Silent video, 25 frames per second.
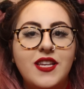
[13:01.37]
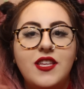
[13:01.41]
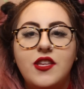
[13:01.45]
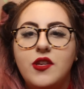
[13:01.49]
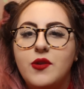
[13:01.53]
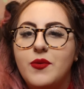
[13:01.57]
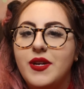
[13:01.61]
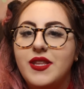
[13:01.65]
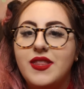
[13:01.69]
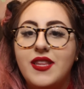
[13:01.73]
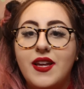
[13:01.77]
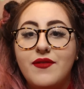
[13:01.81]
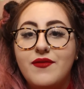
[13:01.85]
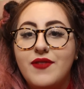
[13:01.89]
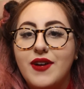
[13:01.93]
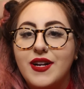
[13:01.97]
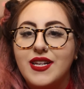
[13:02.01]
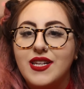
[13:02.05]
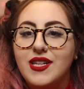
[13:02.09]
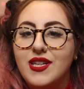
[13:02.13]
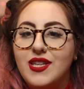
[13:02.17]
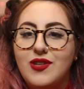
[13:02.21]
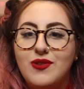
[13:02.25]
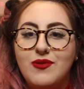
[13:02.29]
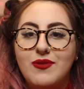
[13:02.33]
You ain't that
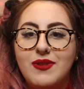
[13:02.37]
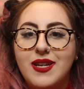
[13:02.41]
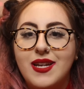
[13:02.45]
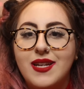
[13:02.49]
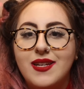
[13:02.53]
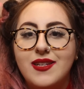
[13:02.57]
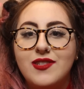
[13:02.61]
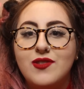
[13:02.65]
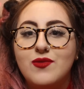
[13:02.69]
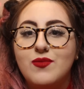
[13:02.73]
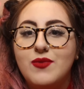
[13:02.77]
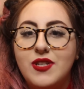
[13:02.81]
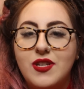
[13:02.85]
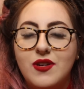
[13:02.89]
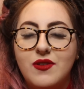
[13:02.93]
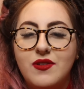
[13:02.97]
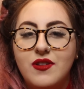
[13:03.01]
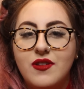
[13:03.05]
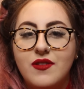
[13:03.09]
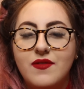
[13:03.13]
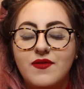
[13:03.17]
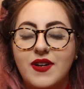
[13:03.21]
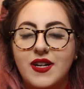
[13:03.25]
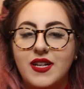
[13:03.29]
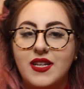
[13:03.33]
fucking cute and nice. We know
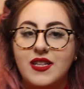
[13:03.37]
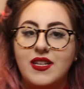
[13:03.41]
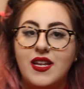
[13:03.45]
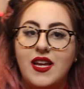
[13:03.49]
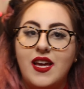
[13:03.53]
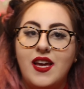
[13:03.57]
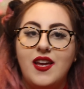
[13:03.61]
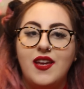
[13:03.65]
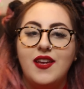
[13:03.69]
you're fucking A.